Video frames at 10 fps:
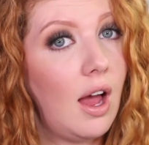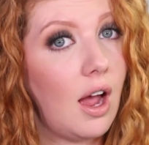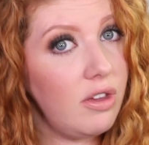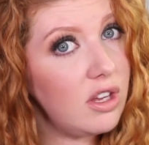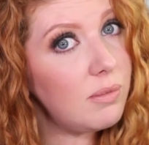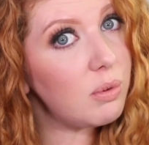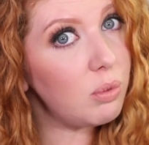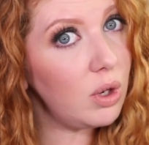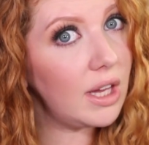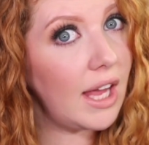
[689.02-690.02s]
I think you'd be
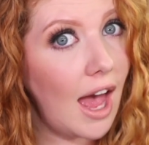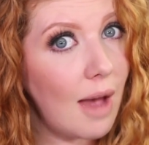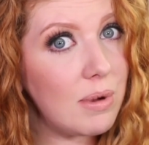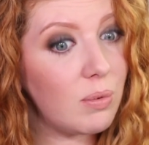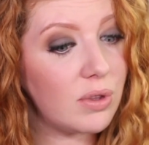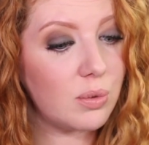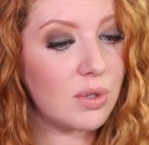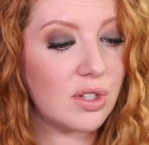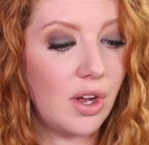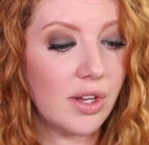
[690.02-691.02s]
really happy with the
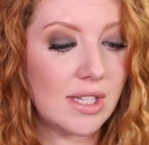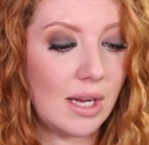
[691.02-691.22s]
results.